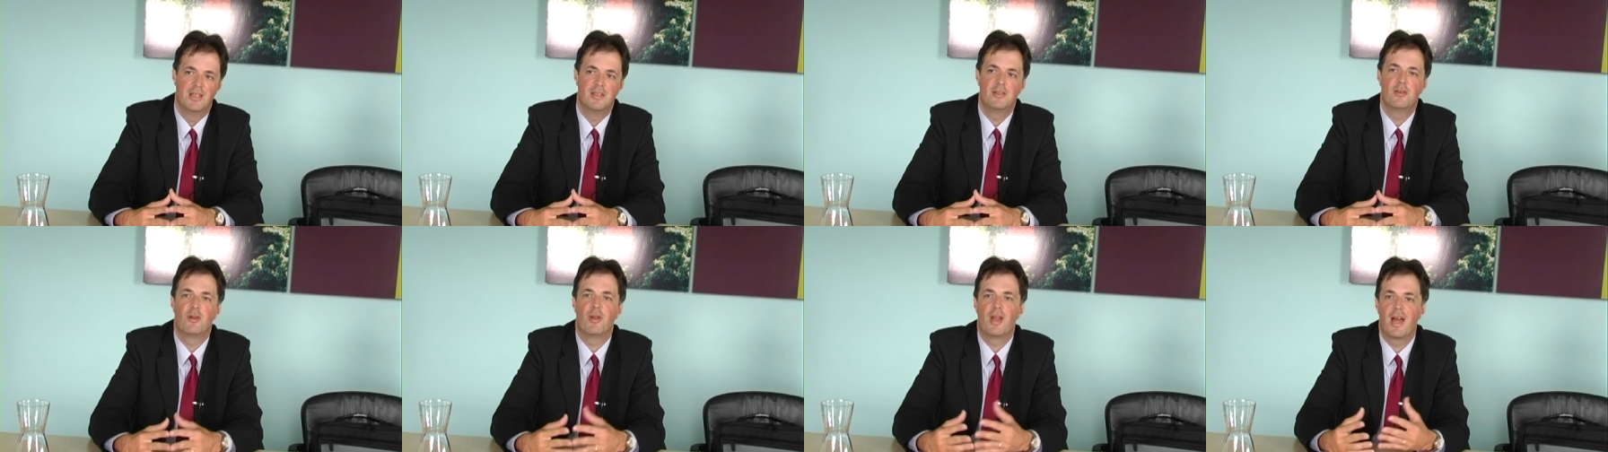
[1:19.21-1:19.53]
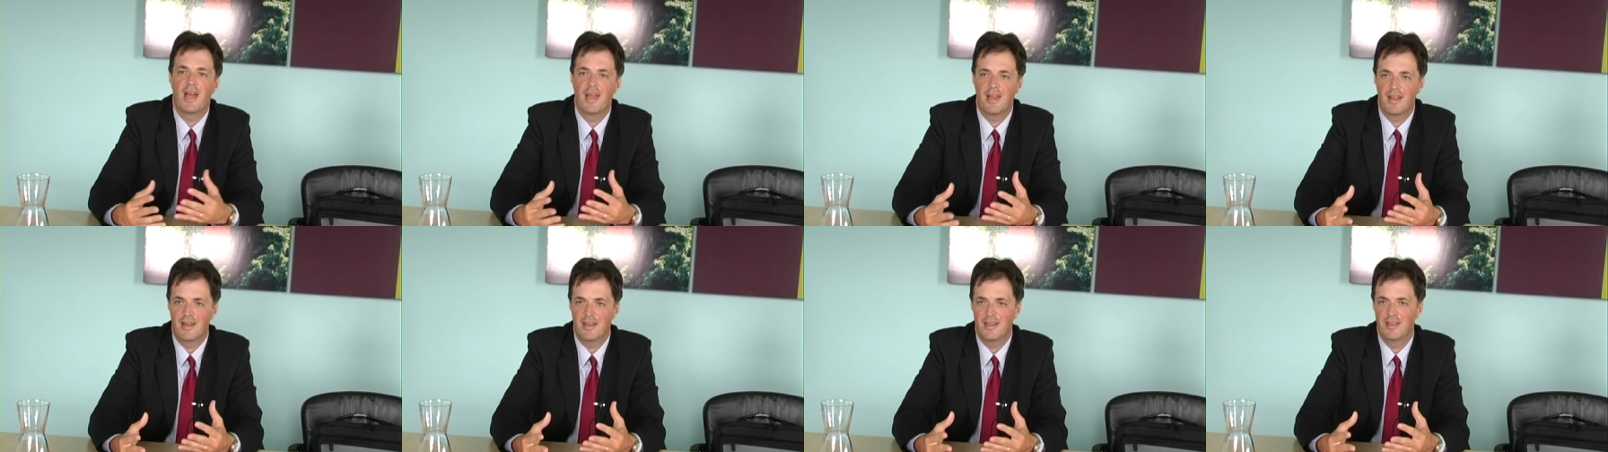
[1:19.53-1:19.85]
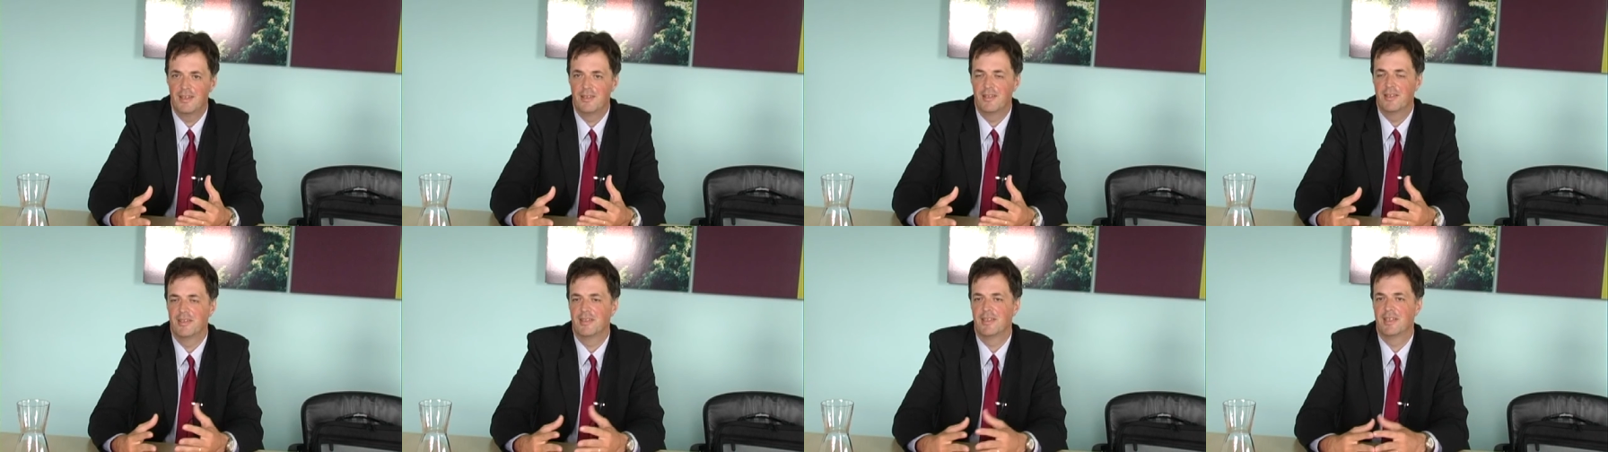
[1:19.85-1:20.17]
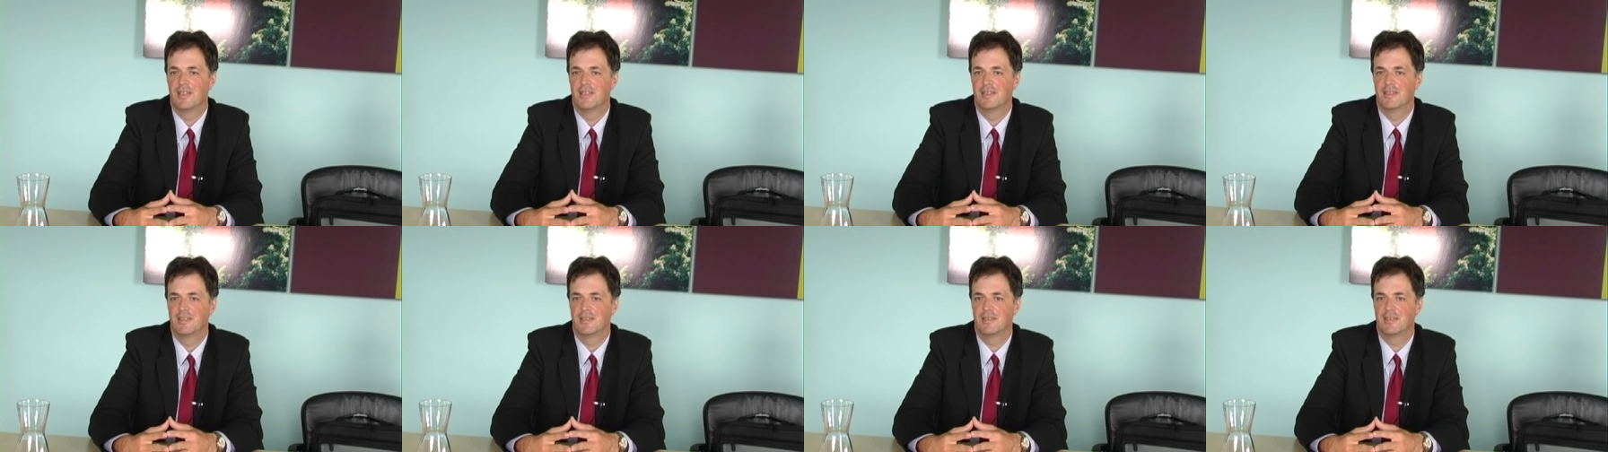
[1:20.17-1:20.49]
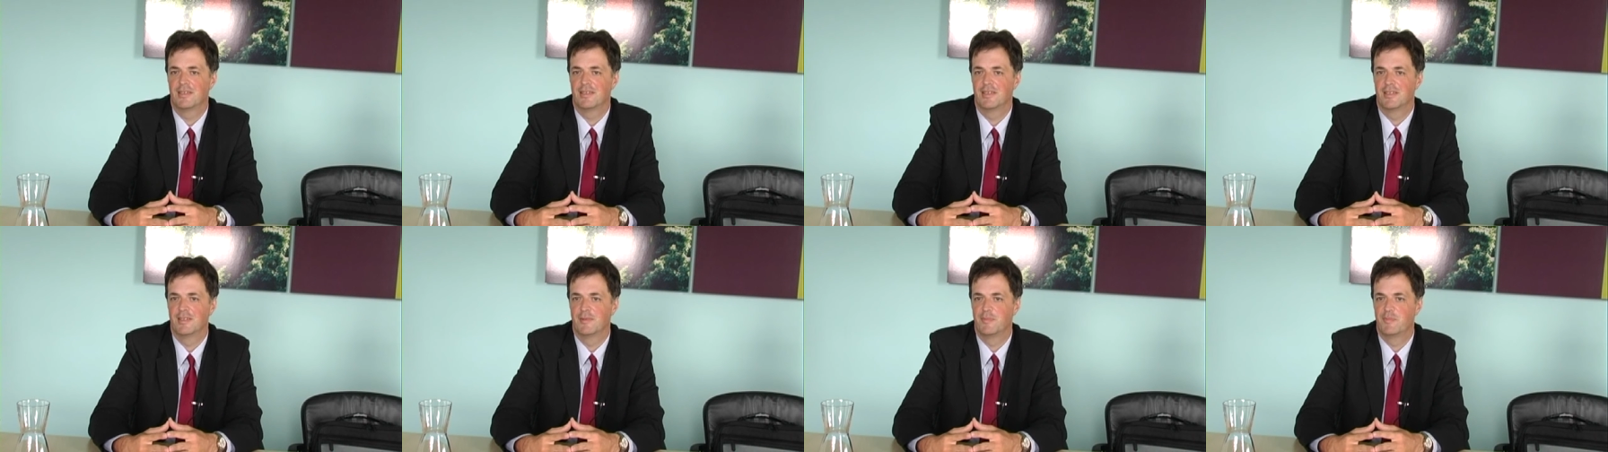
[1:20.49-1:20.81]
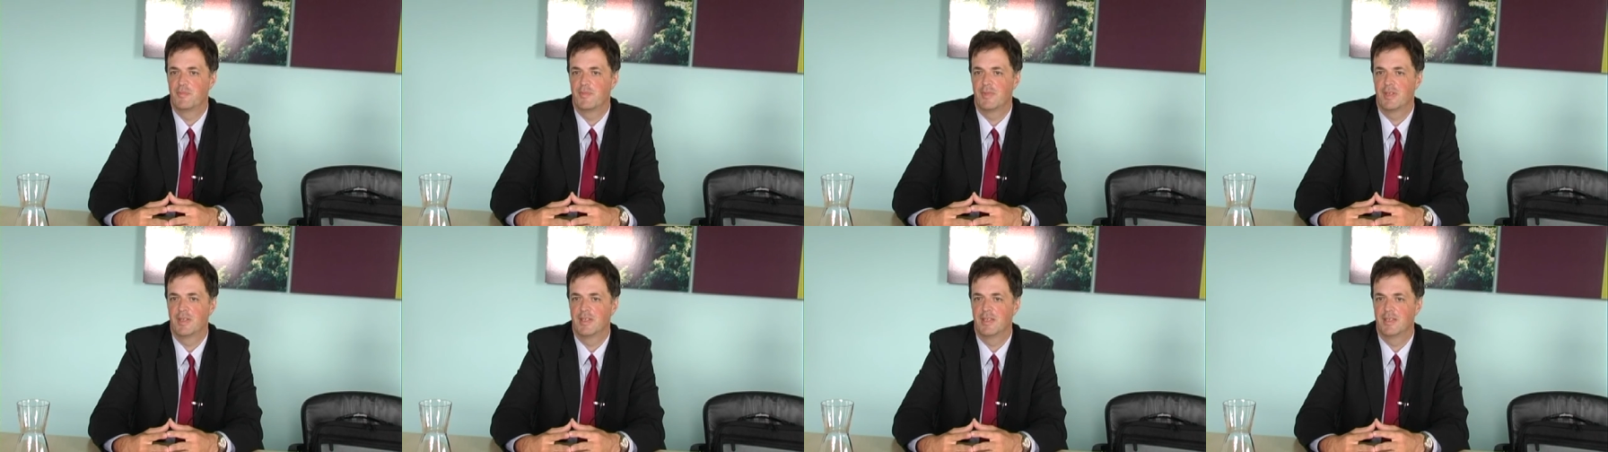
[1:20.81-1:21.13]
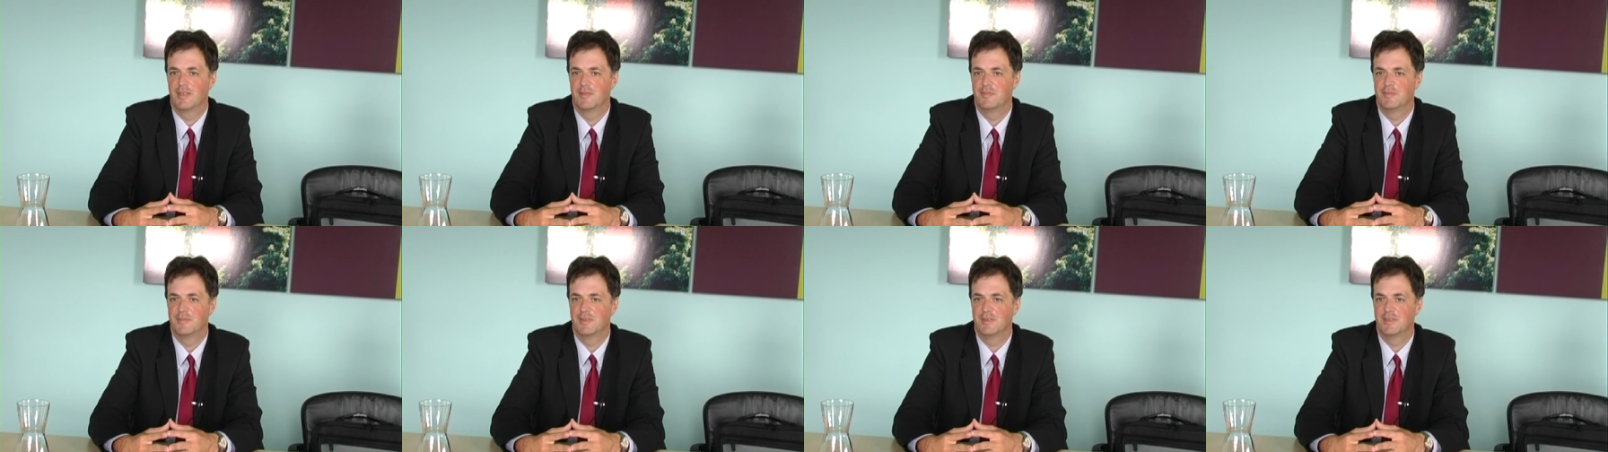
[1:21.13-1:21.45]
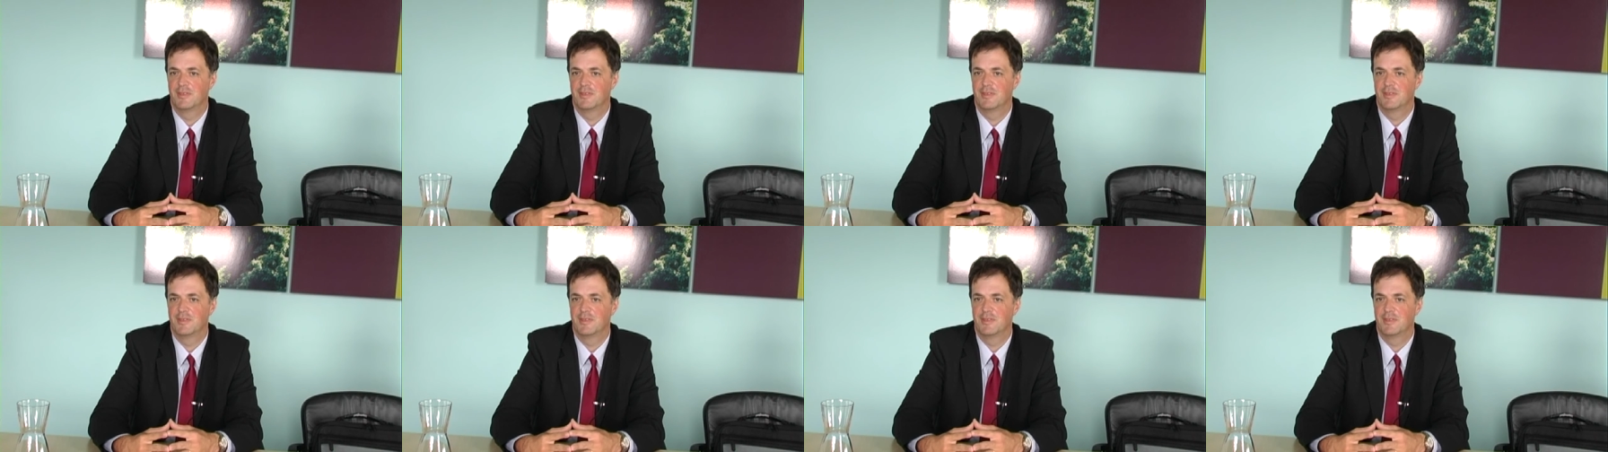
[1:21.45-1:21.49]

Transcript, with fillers: the likelier that uh, uh,